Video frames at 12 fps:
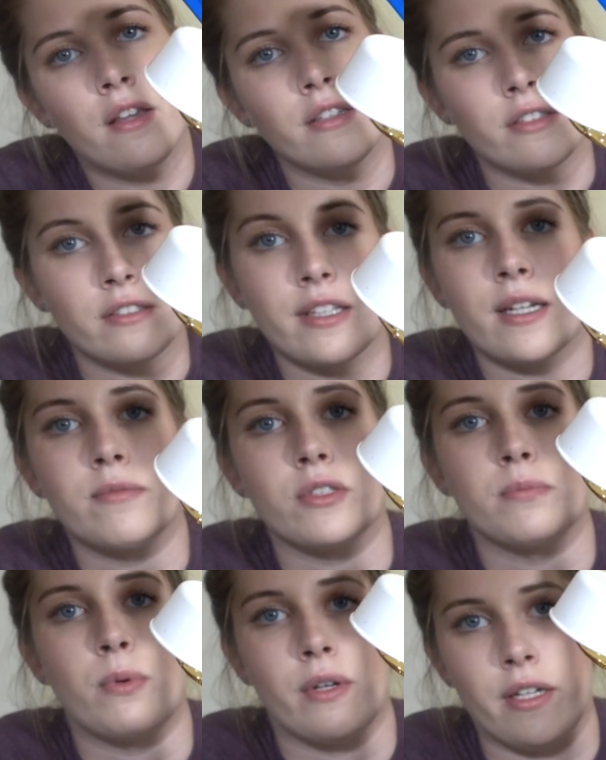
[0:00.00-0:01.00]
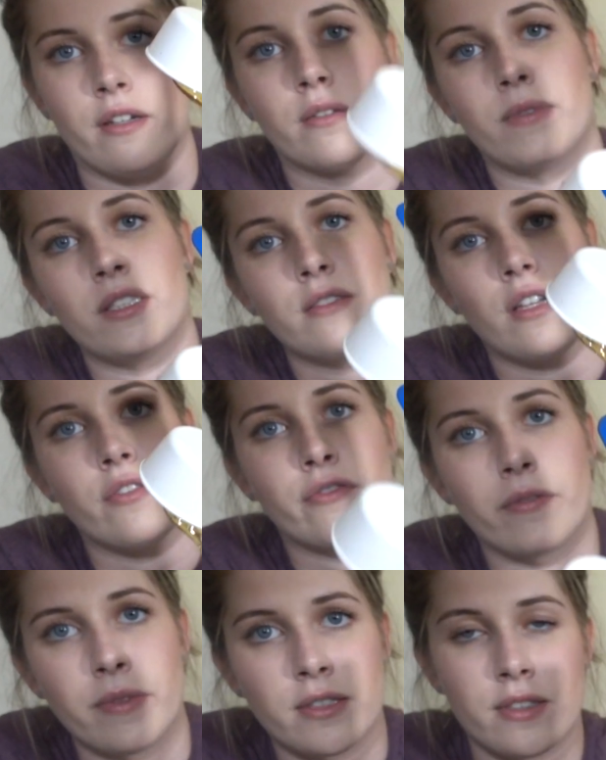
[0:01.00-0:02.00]
This looks like I'm just pouring it on myself
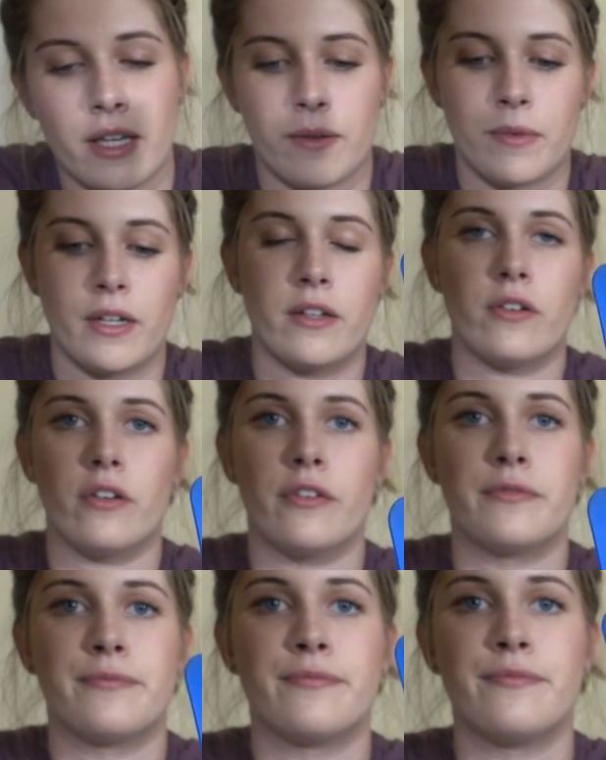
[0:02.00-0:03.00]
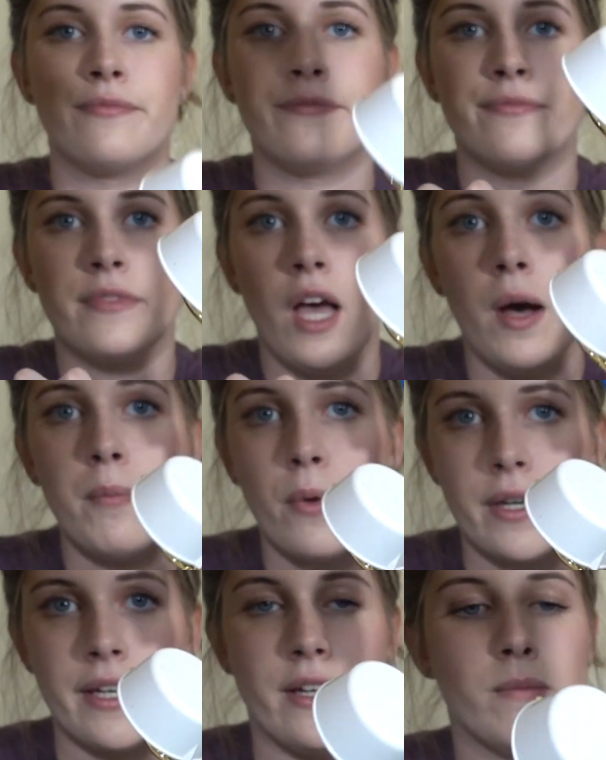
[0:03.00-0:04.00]
from this camera angle. I'm
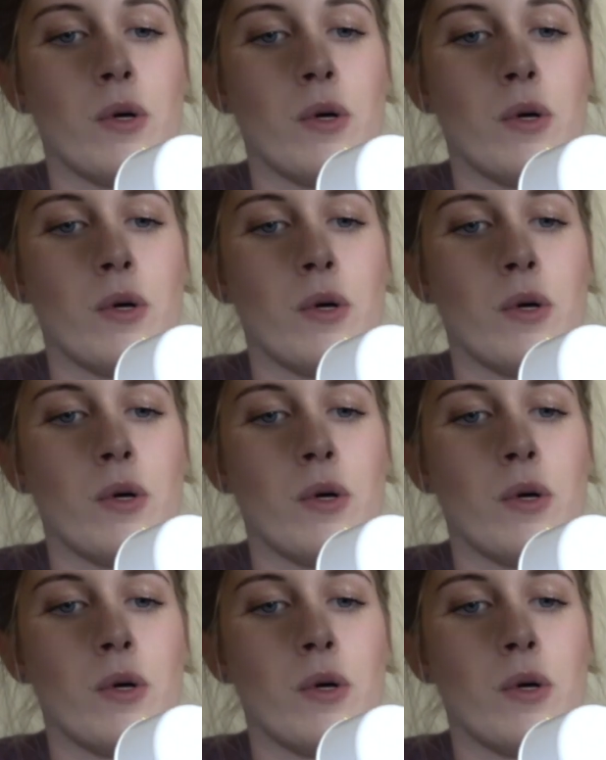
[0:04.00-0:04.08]
pouring it in a